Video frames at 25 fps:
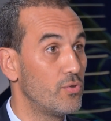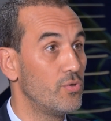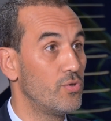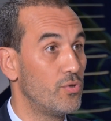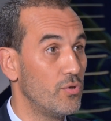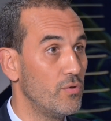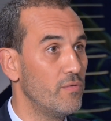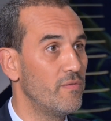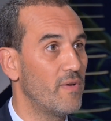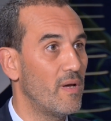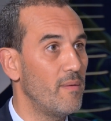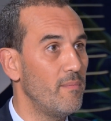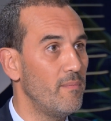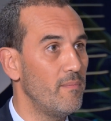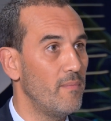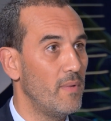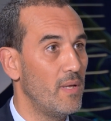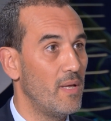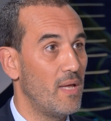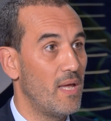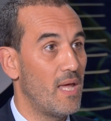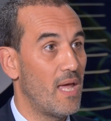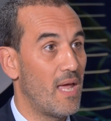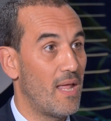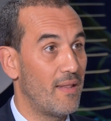to do them,
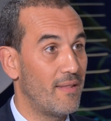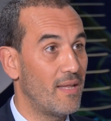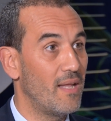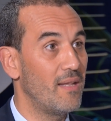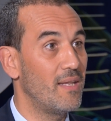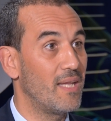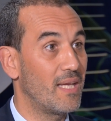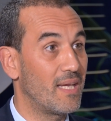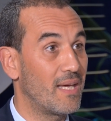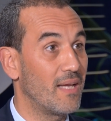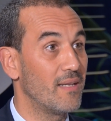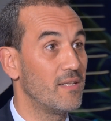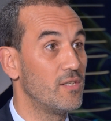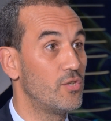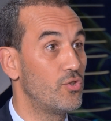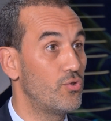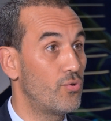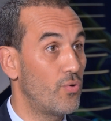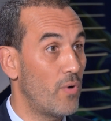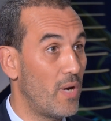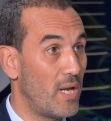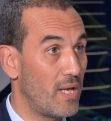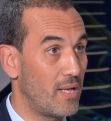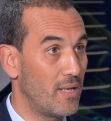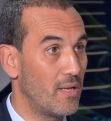and then they can
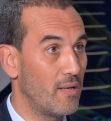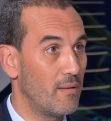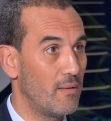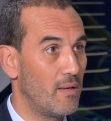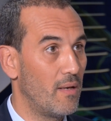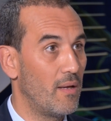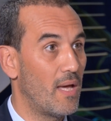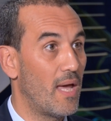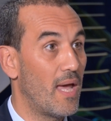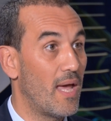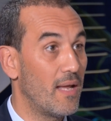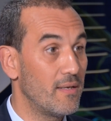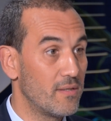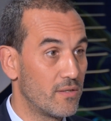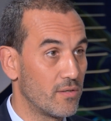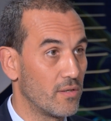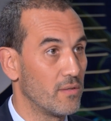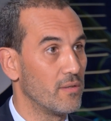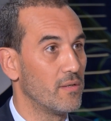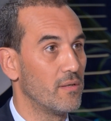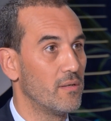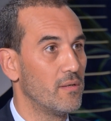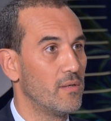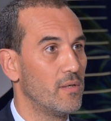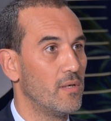train
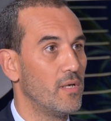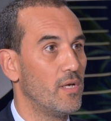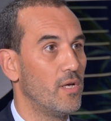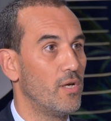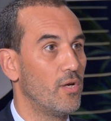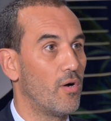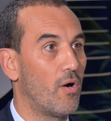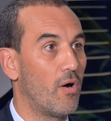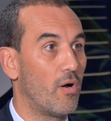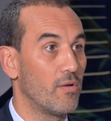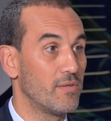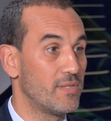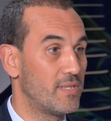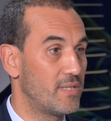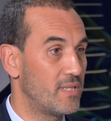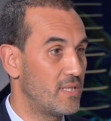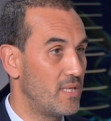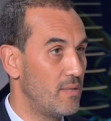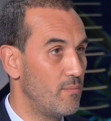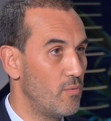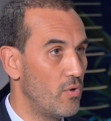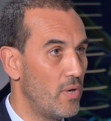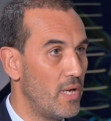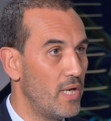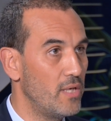hands-on on
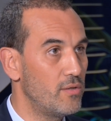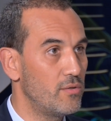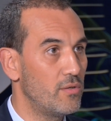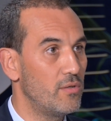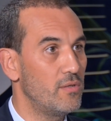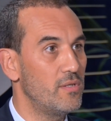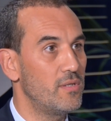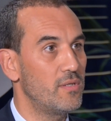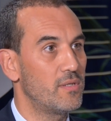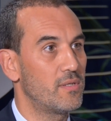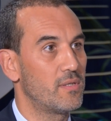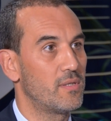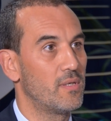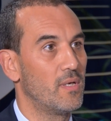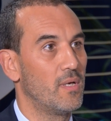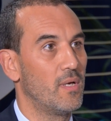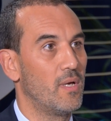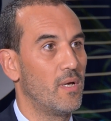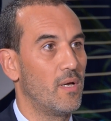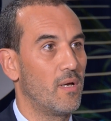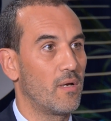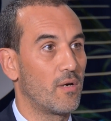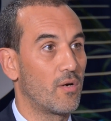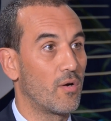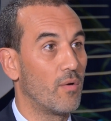simulators,
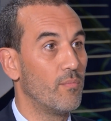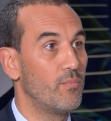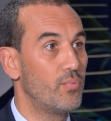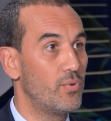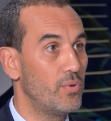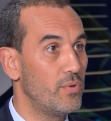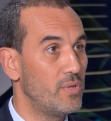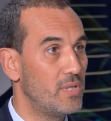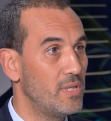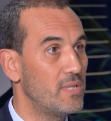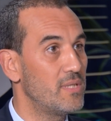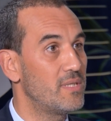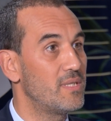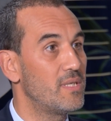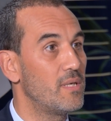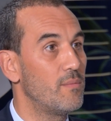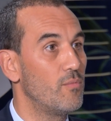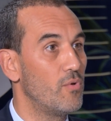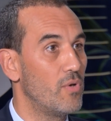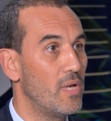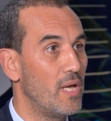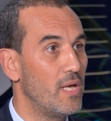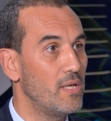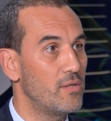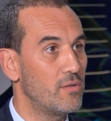computed
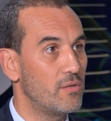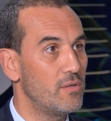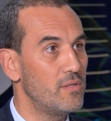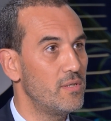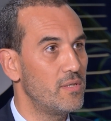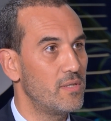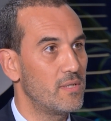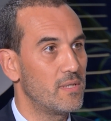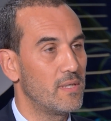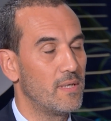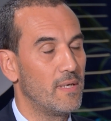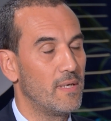simulators.